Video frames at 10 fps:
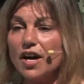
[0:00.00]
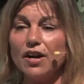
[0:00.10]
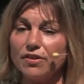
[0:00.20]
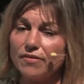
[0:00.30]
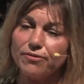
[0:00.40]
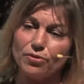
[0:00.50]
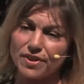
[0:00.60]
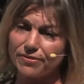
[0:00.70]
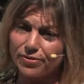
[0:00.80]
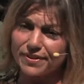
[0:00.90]

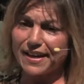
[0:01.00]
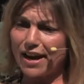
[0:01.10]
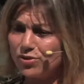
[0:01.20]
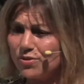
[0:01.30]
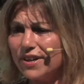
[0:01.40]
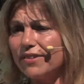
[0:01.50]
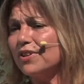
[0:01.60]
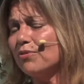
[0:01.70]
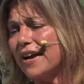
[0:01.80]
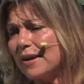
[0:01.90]
144,000, whatever
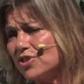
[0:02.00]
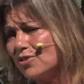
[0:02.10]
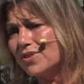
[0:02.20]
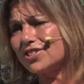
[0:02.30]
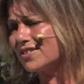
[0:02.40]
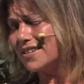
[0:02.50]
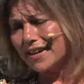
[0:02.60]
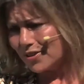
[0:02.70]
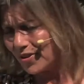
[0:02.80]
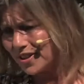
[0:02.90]
the rapture, which is
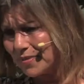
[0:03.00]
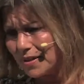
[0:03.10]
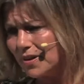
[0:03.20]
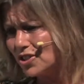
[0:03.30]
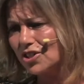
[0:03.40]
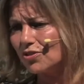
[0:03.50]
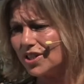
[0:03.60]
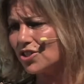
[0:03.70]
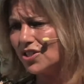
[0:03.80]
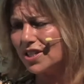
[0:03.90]
not going to be a bunch of
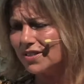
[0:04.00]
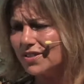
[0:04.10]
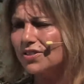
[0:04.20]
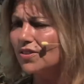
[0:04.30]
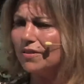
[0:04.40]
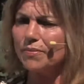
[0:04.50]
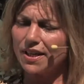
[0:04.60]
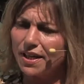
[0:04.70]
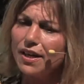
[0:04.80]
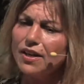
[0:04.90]
Christians, it's going to
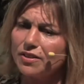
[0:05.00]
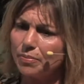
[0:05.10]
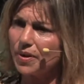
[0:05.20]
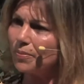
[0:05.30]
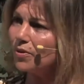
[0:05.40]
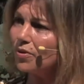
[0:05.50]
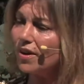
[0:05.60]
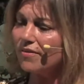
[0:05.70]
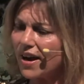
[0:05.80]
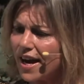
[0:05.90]
be the people who
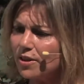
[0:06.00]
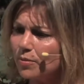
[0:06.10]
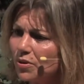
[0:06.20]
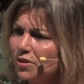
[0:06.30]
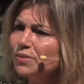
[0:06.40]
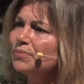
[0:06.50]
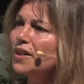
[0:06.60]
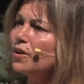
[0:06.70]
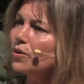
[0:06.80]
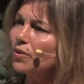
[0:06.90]
are viable,
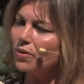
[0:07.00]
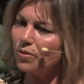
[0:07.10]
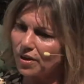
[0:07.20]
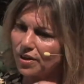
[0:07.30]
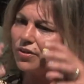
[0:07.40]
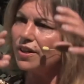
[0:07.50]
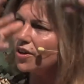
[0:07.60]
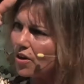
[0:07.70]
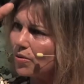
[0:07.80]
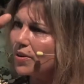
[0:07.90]
who are going to
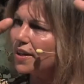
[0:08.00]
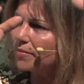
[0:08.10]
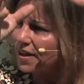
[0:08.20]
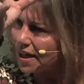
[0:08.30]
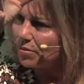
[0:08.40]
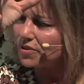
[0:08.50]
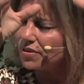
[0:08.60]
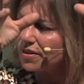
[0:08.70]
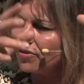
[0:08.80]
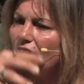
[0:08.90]
go and be able
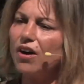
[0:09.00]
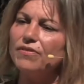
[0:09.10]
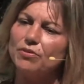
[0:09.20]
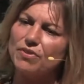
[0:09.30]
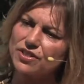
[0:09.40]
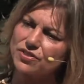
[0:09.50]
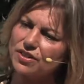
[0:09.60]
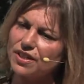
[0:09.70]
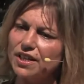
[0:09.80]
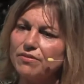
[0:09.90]
to evolve. The rest are
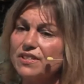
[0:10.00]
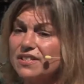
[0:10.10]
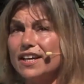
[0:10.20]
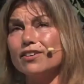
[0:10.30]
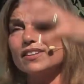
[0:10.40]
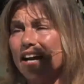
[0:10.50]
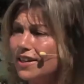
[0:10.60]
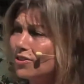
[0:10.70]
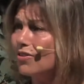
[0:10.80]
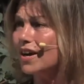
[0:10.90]
going to get recycled. I
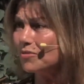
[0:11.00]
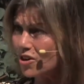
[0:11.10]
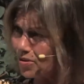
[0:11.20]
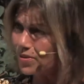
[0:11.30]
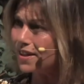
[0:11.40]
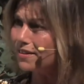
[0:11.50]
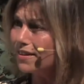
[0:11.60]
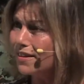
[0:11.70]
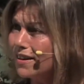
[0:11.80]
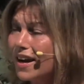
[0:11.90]
know I'm going.
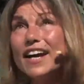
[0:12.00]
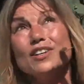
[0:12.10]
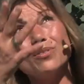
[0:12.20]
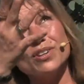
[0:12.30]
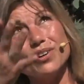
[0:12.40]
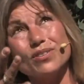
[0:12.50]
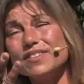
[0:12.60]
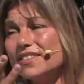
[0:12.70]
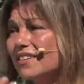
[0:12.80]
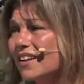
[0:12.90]
I know to go to
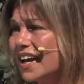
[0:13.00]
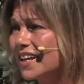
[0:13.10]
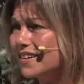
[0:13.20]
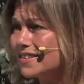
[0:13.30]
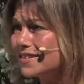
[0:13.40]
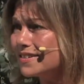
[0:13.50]
the light.